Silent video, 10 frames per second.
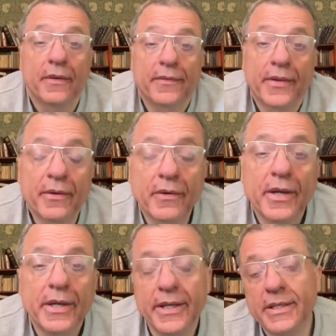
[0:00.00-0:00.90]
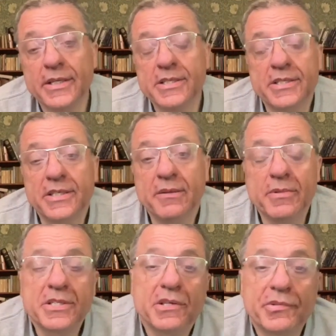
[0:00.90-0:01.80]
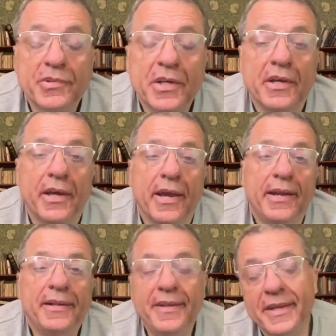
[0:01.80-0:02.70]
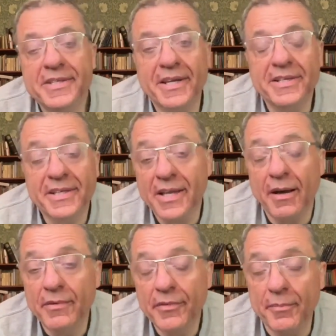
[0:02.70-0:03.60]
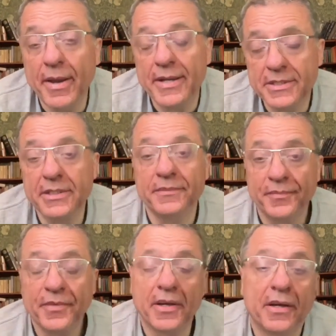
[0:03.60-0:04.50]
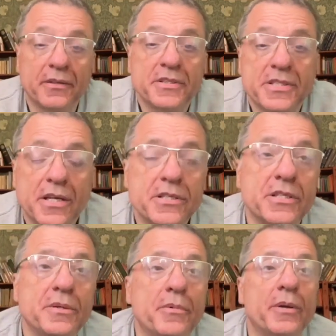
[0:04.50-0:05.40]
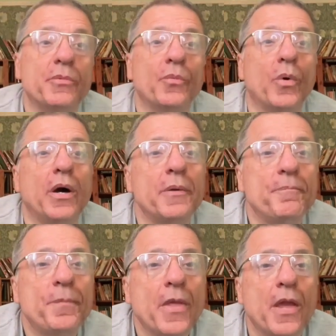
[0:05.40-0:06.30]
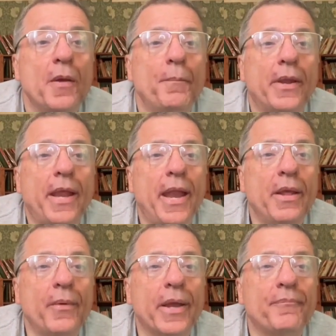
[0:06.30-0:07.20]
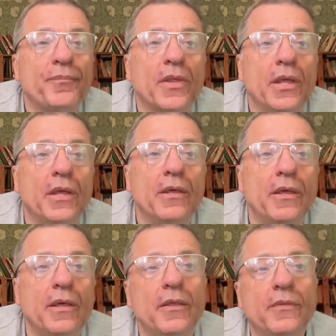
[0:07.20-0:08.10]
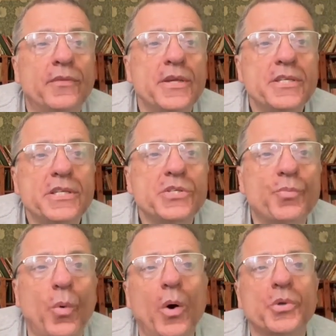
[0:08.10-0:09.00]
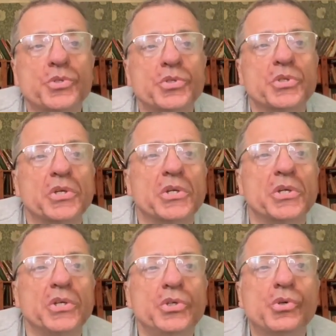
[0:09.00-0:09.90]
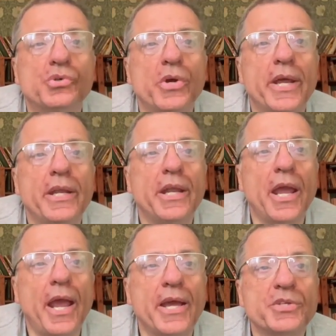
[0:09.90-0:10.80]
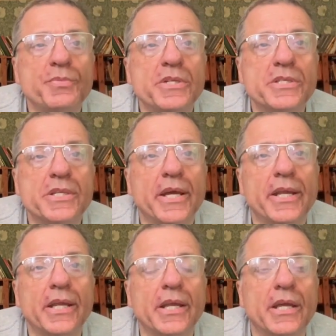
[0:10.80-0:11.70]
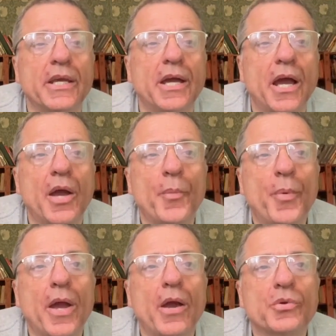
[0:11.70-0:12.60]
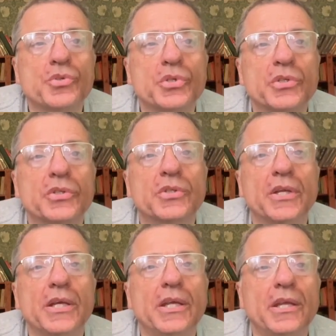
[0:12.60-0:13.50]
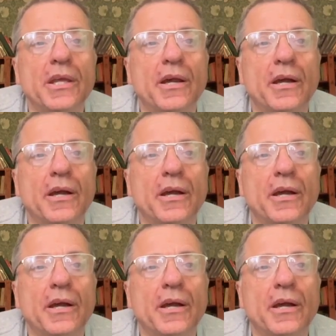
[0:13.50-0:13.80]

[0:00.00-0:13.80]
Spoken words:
though it doesn't seem as if anything is going to come of the matter. I'll discuss in a moment why. But anyway, this is what Ukraine has been saying about the